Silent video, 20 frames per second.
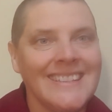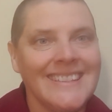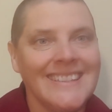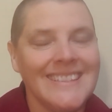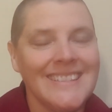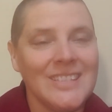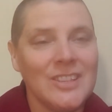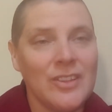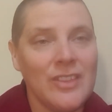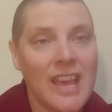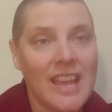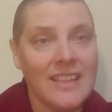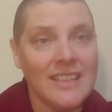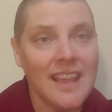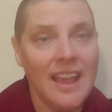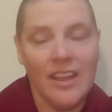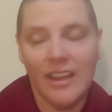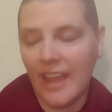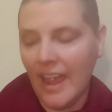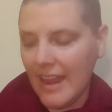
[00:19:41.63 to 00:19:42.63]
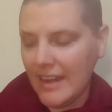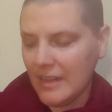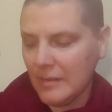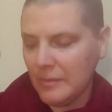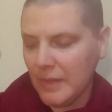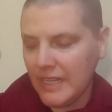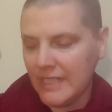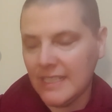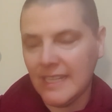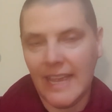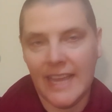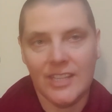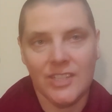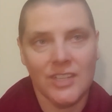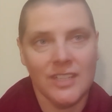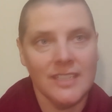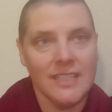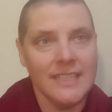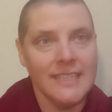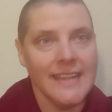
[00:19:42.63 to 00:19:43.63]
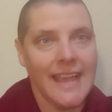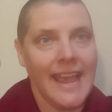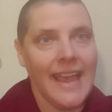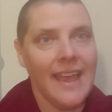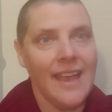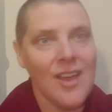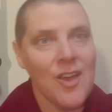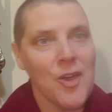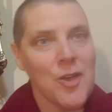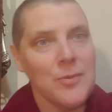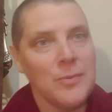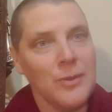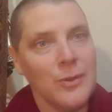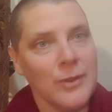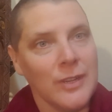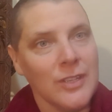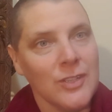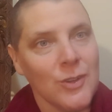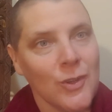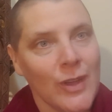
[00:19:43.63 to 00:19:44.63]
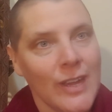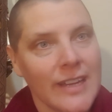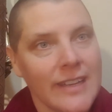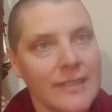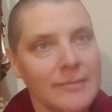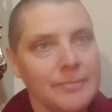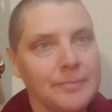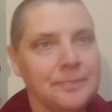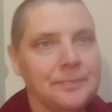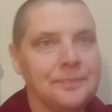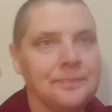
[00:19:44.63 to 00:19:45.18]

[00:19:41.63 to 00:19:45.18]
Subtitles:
So that's our guided meditation today. I hope you enjoyed it.